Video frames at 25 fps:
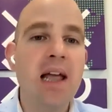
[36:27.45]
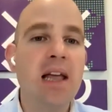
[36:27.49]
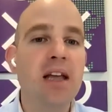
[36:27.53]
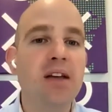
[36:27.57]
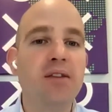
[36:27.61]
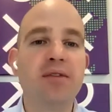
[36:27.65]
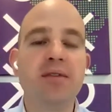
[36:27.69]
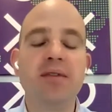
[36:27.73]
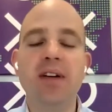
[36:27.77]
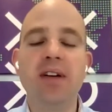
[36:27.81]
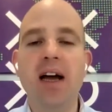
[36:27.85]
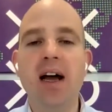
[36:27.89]

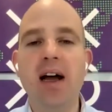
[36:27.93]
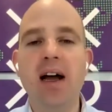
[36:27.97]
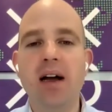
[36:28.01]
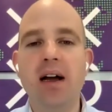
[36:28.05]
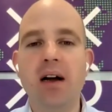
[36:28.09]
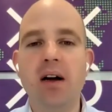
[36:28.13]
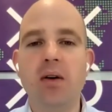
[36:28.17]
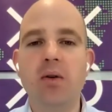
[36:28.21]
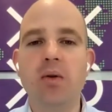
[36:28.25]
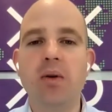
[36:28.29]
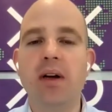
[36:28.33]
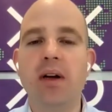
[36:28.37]
If
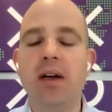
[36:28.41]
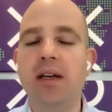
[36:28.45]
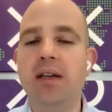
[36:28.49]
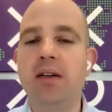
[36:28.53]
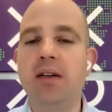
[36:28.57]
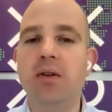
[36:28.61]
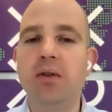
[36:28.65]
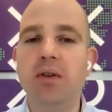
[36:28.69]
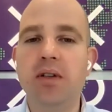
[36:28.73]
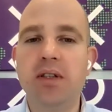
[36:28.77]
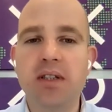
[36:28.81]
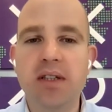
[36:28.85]
now a
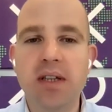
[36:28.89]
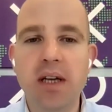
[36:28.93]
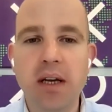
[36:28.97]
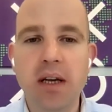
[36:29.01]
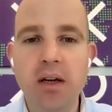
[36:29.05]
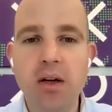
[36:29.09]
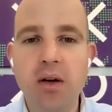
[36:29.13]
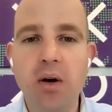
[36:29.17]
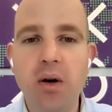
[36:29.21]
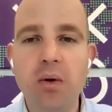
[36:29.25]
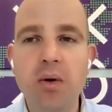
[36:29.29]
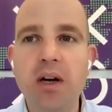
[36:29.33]
new
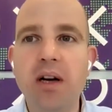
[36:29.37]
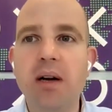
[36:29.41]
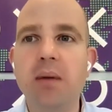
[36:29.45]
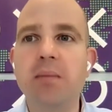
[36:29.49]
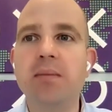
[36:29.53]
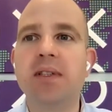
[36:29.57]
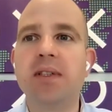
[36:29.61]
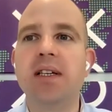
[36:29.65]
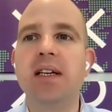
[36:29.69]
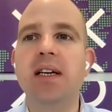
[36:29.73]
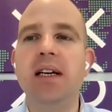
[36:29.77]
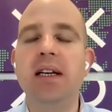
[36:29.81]
CIO
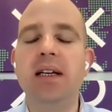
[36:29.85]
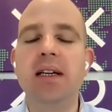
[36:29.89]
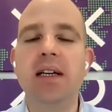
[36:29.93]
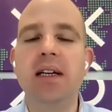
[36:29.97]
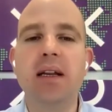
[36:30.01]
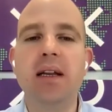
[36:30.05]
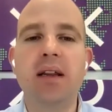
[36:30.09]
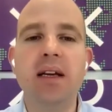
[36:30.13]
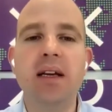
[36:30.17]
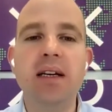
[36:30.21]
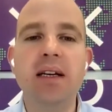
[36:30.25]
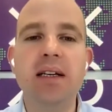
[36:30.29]
comes in
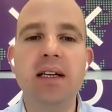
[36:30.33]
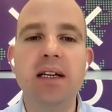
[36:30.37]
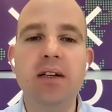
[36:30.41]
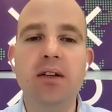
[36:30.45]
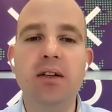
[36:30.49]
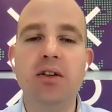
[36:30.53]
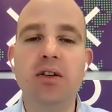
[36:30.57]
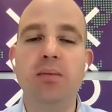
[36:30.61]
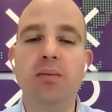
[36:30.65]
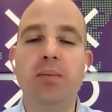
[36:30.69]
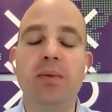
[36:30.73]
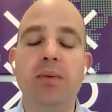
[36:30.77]
and they
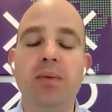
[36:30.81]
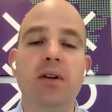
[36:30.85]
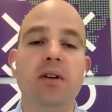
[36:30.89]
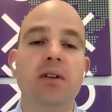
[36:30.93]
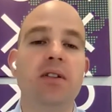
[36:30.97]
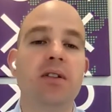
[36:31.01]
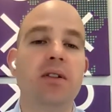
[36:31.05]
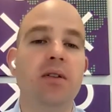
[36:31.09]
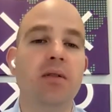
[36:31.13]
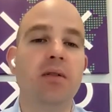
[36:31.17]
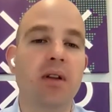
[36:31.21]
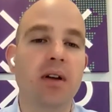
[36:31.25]
need to
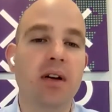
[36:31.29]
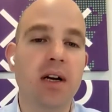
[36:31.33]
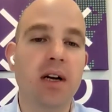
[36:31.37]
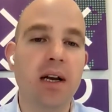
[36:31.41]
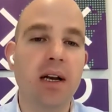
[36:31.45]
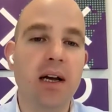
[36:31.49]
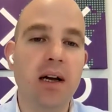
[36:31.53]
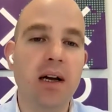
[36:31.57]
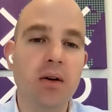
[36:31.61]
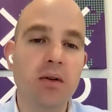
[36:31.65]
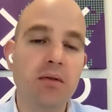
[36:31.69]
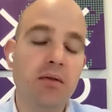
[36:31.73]
burst to the
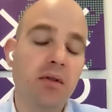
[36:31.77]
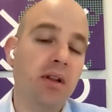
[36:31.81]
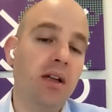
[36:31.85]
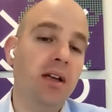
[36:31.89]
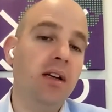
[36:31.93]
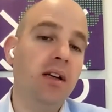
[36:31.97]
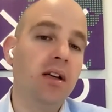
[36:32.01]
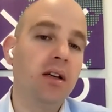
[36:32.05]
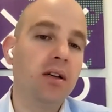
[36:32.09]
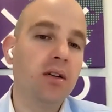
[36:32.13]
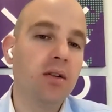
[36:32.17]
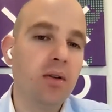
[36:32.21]
cloud,
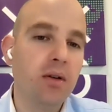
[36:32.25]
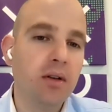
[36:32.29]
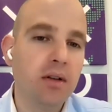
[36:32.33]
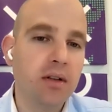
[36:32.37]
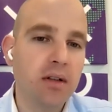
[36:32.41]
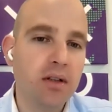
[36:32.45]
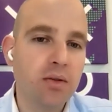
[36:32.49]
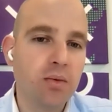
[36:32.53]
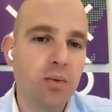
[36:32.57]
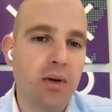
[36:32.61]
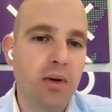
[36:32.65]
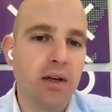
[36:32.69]
they can do
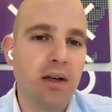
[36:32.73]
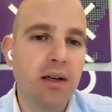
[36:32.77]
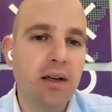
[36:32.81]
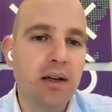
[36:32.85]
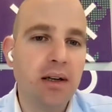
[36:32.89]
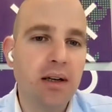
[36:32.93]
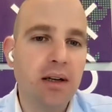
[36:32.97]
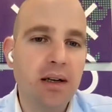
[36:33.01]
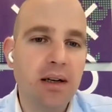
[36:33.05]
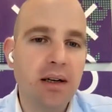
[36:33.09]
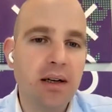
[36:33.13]
it as well.